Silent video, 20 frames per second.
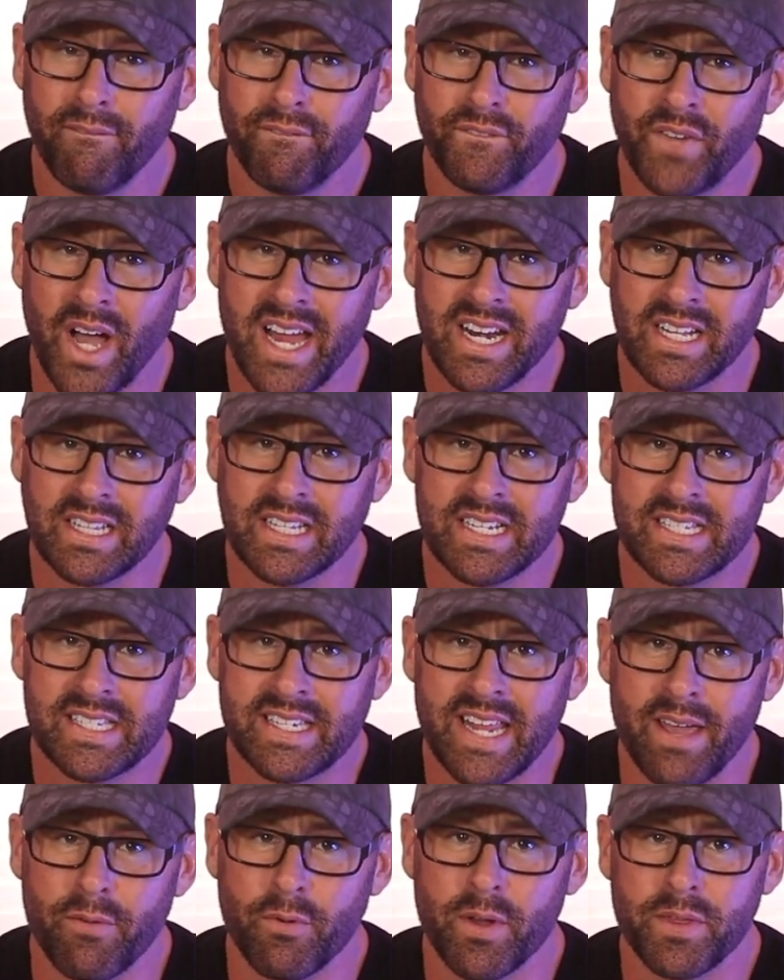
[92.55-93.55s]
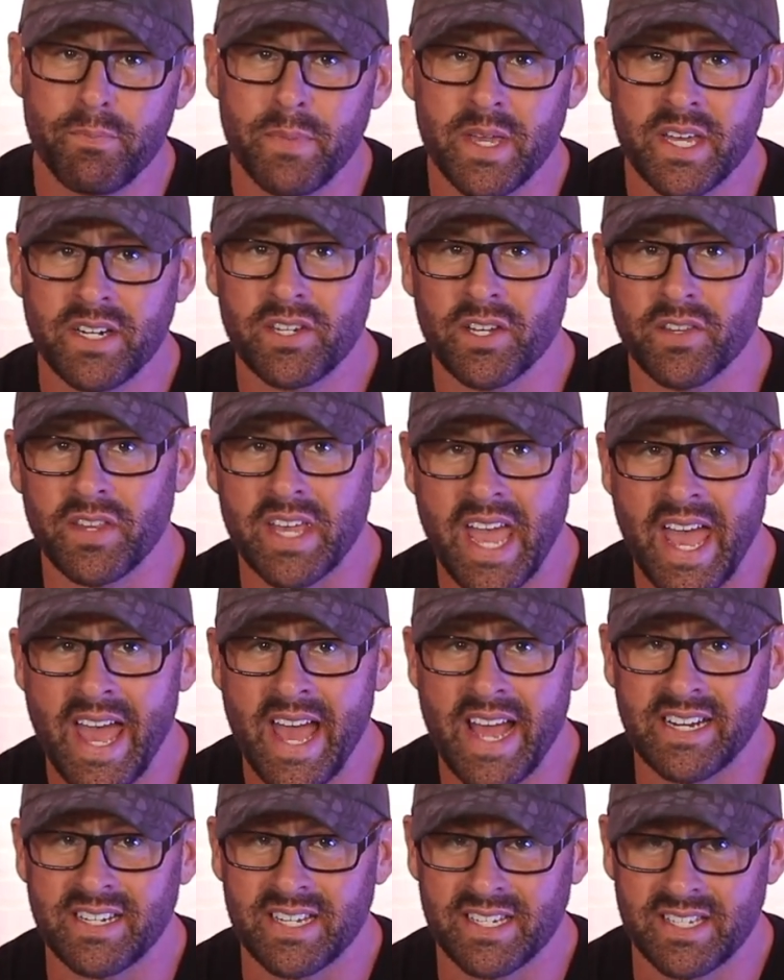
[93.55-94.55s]
Finally, stay with me until the
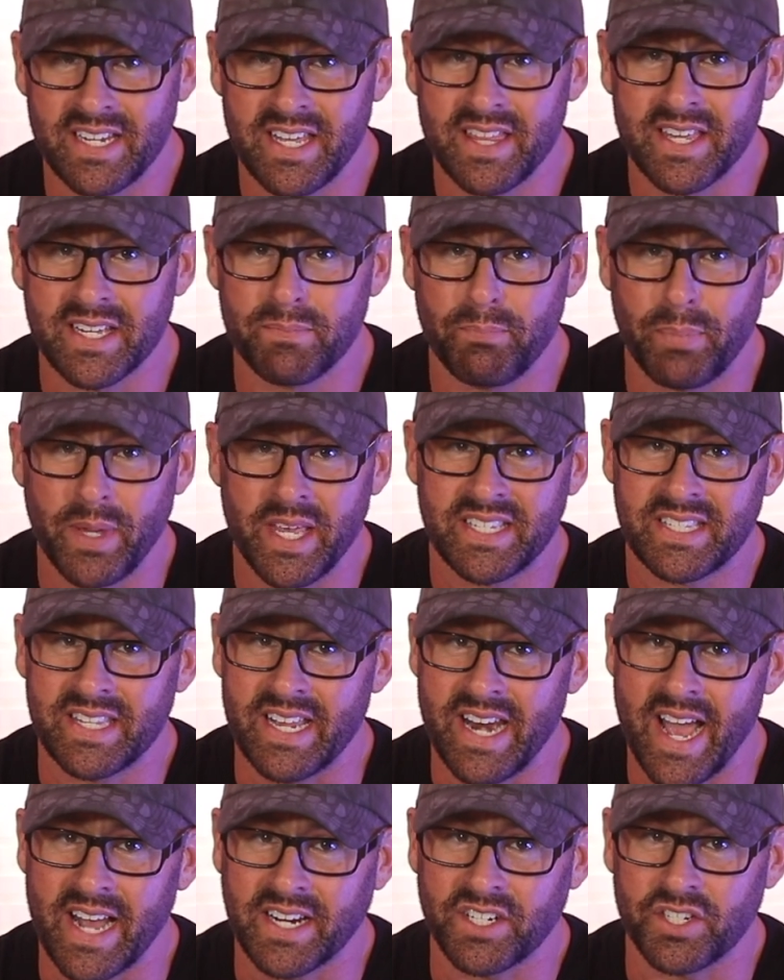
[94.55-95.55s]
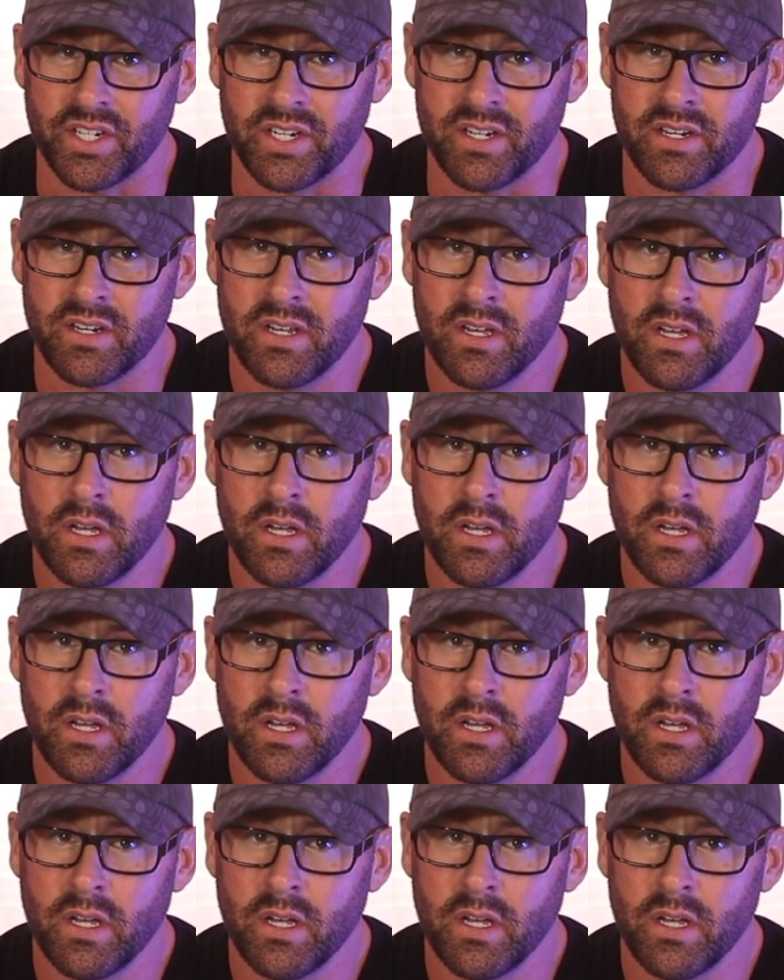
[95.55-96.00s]
end to see this beast in action.